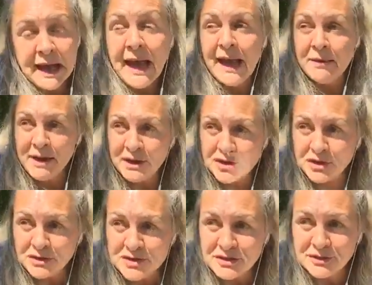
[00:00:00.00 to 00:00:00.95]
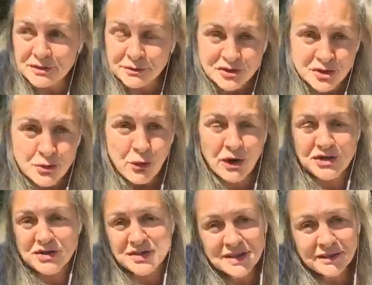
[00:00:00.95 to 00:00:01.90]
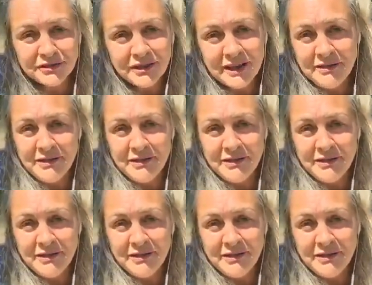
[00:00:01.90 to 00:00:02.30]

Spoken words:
and make sure to wash yourself really,